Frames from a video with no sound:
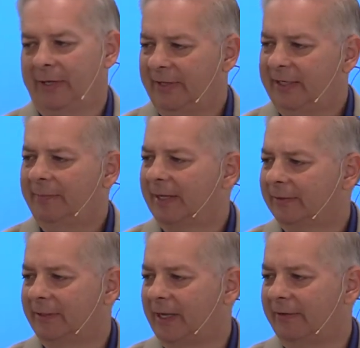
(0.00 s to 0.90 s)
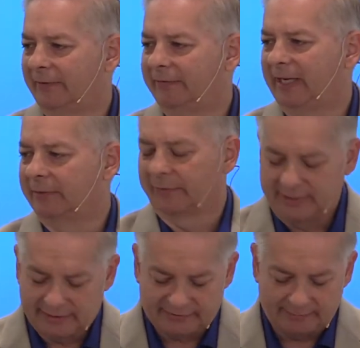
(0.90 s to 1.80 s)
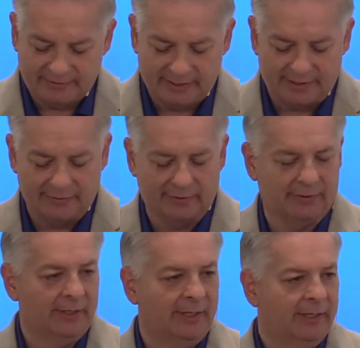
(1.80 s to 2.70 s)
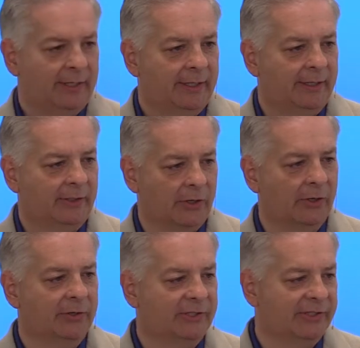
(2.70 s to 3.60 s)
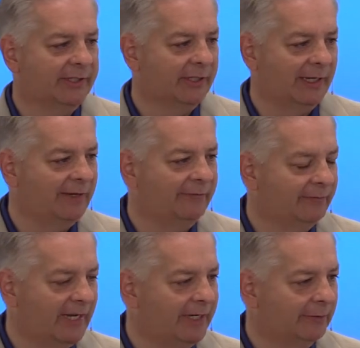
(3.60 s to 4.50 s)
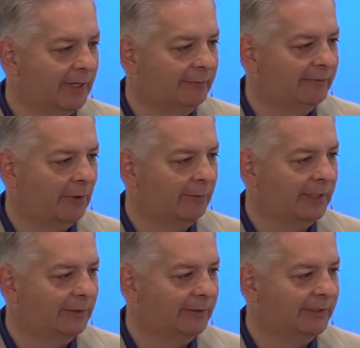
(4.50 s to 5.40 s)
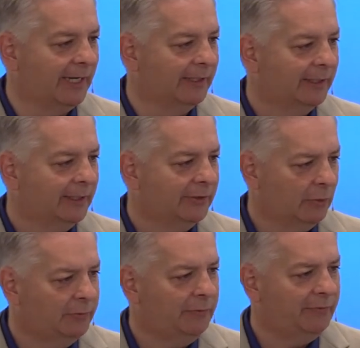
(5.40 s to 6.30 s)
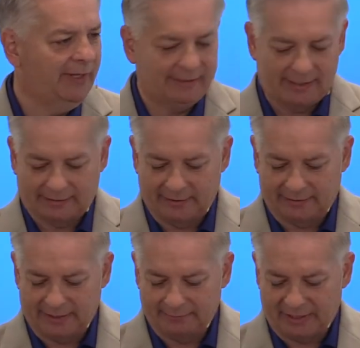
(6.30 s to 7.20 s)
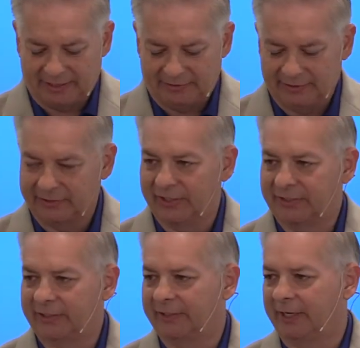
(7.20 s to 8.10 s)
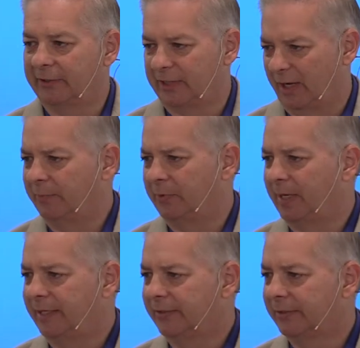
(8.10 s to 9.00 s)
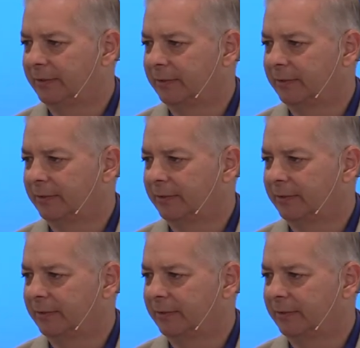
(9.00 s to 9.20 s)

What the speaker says: Think about the life of Daniel. Think of some of the other occurrences in the life of Daniel that we've already looked at. Don't you think that the temptation existed there to compromise?